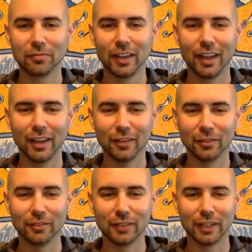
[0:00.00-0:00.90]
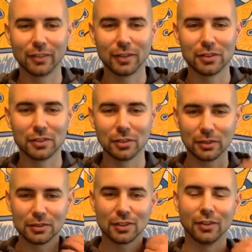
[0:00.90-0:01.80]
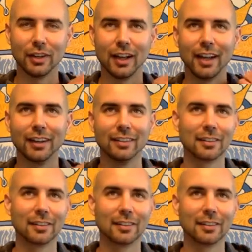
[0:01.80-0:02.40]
and we're not quite sure what's going on.